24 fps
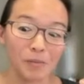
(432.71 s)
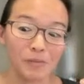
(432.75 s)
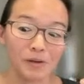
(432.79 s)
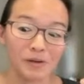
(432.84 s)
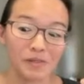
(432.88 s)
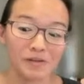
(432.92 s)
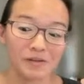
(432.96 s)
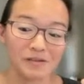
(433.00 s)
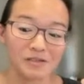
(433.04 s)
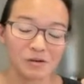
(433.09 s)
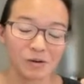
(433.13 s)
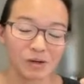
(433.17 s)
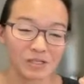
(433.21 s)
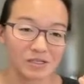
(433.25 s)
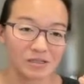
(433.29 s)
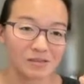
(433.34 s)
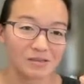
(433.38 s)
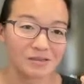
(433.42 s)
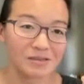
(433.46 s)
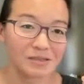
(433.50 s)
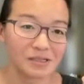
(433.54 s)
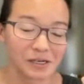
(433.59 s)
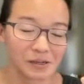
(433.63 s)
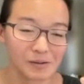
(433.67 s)
that this
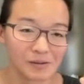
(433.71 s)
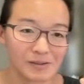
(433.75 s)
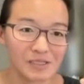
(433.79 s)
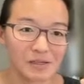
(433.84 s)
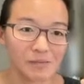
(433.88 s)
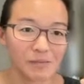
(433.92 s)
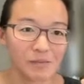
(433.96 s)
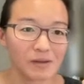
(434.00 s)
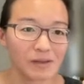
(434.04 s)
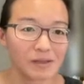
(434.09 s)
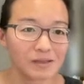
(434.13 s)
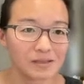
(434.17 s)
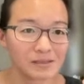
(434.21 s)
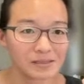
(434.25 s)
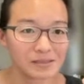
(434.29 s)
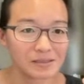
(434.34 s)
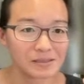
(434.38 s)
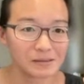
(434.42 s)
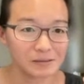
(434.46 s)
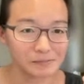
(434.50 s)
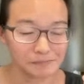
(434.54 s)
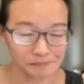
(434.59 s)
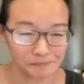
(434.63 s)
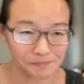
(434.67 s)
question, is something that's
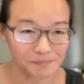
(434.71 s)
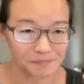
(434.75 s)
still,